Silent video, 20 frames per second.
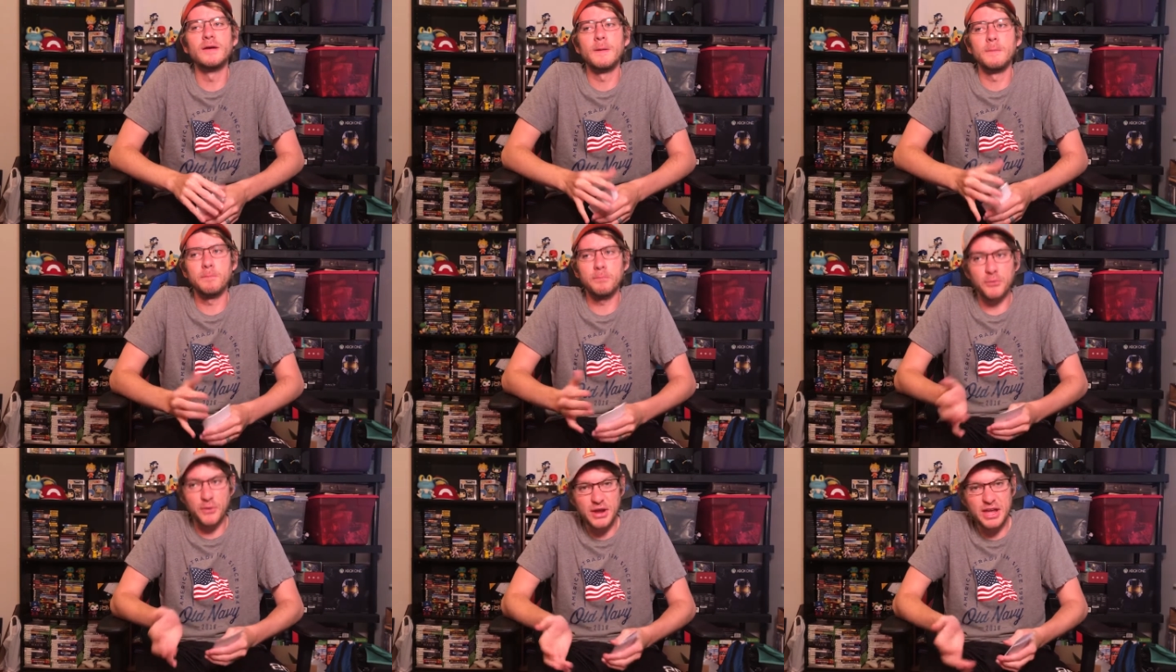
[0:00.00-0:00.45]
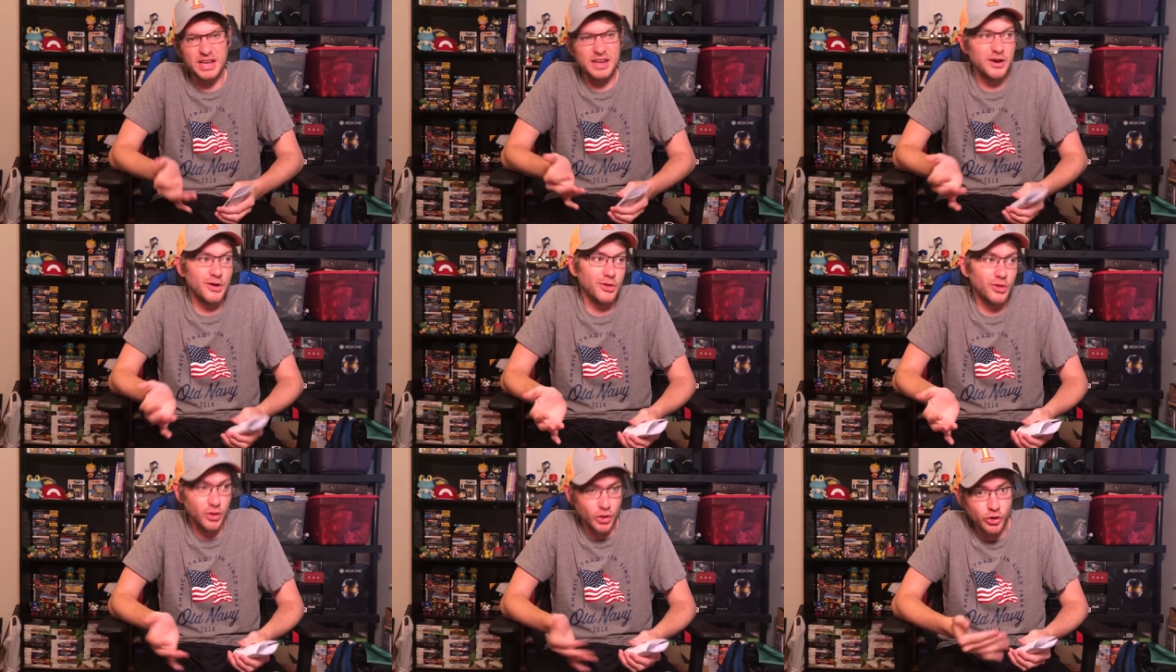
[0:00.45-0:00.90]
bring in a
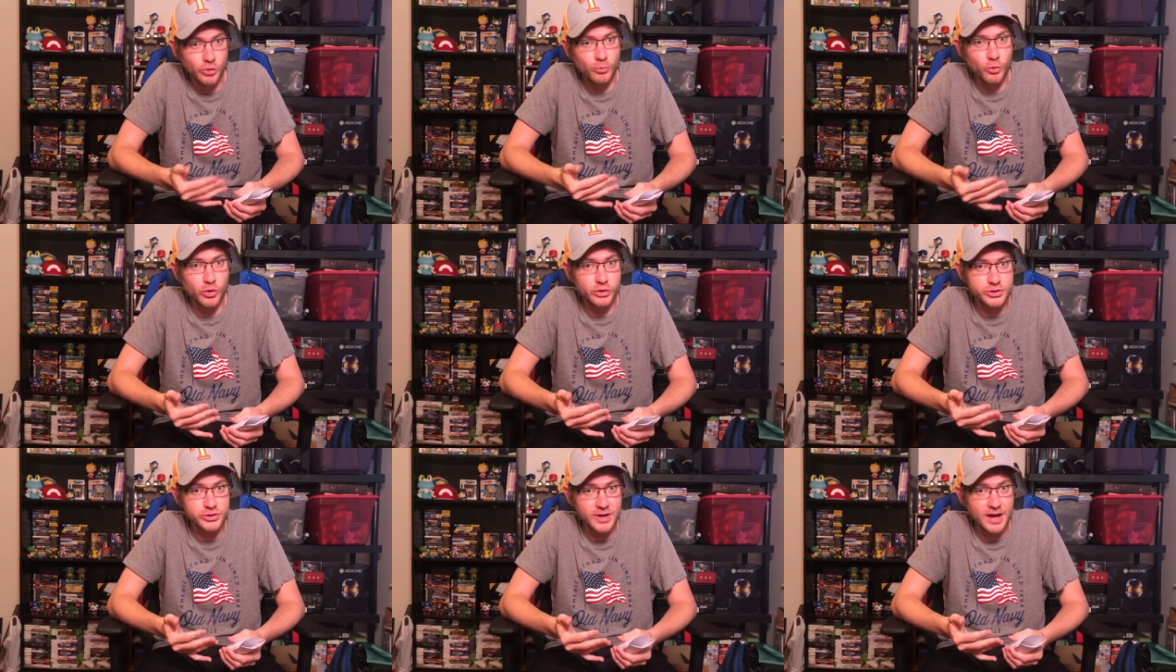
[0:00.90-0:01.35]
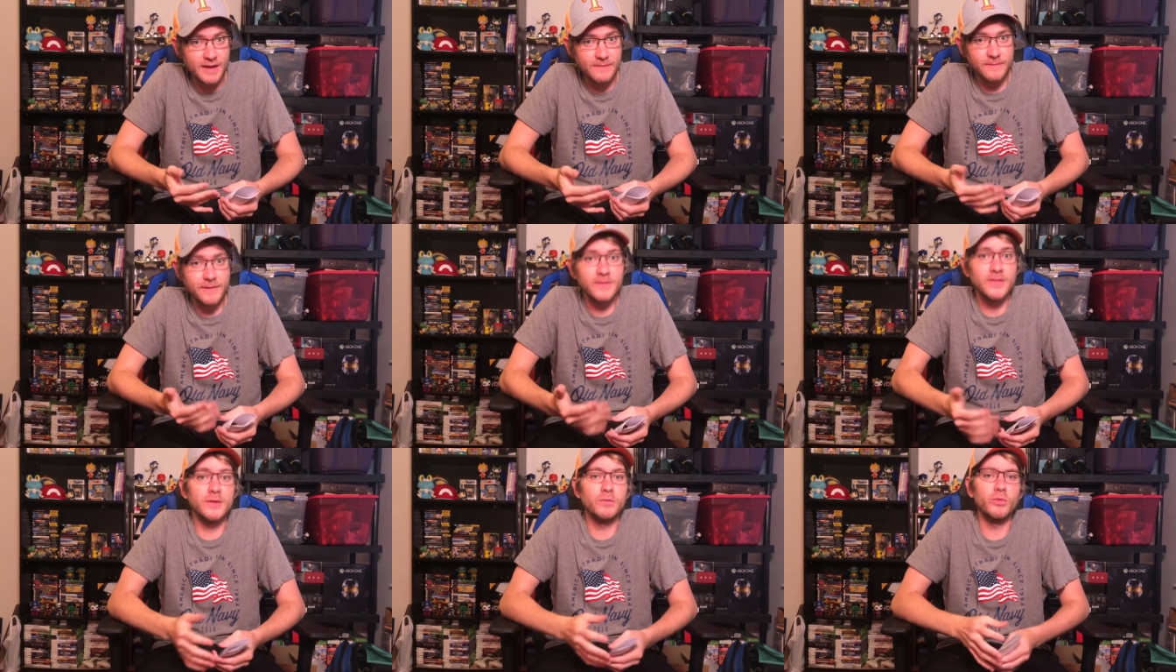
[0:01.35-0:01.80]
little more
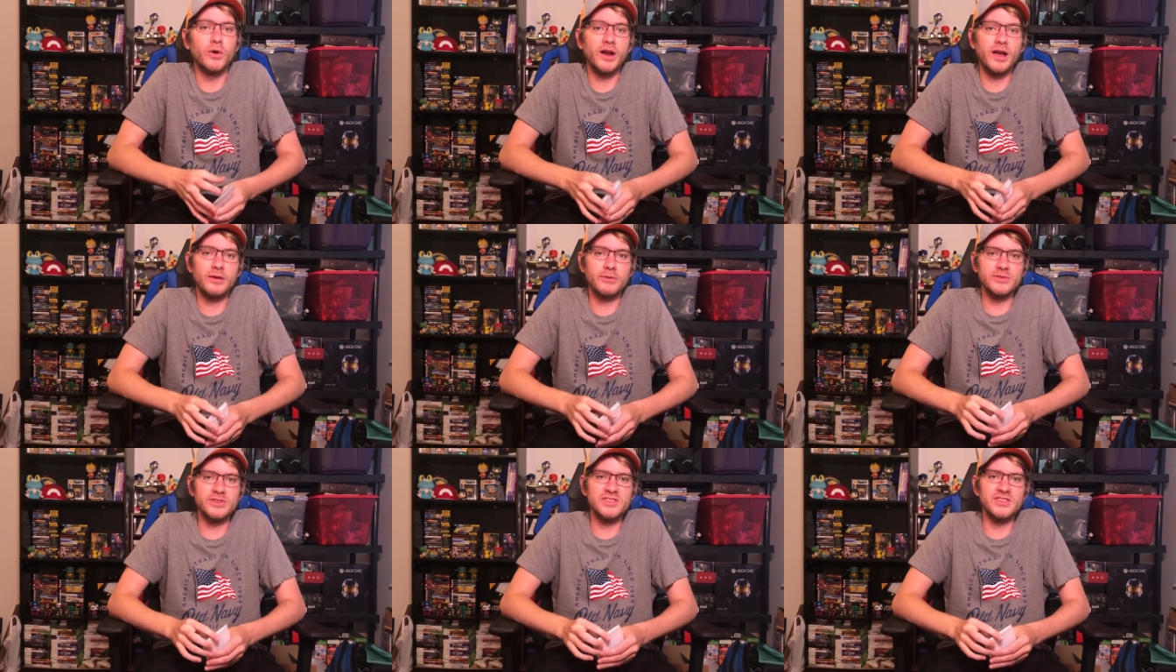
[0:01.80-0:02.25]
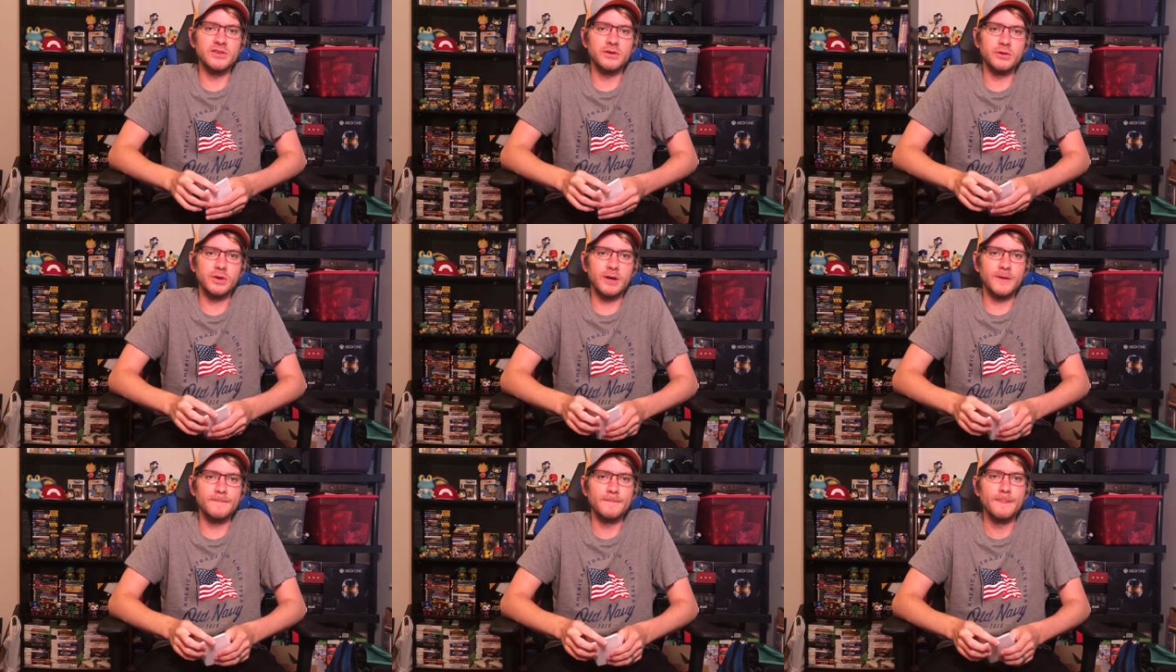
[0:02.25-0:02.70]
traffic than what I was
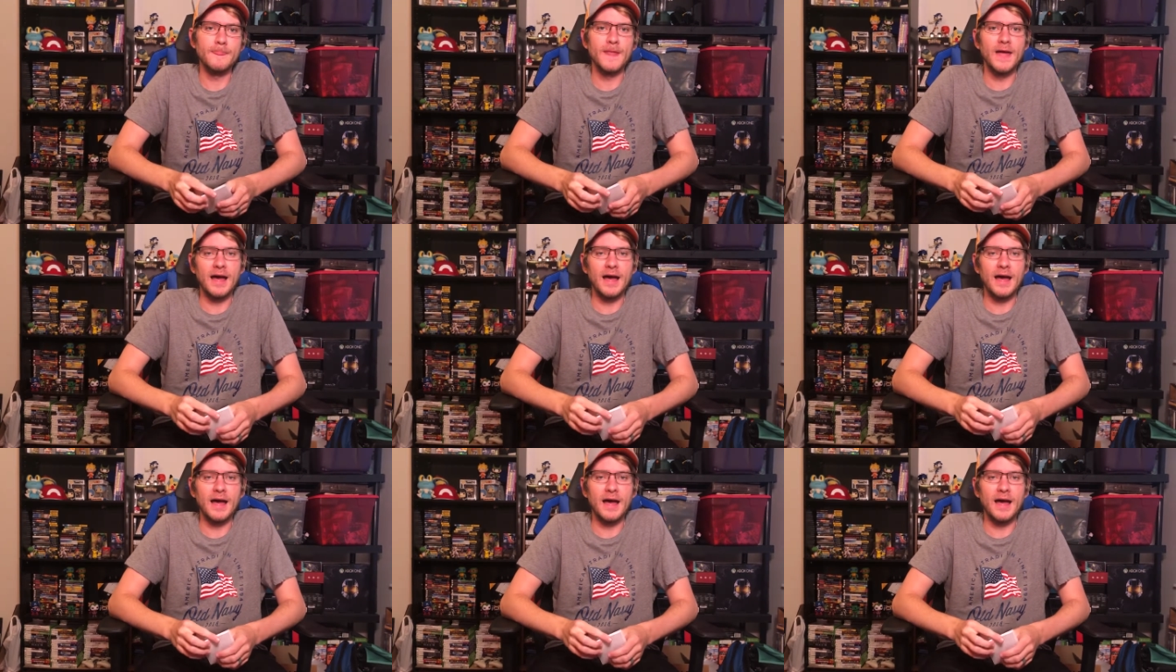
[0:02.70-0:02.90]
doing.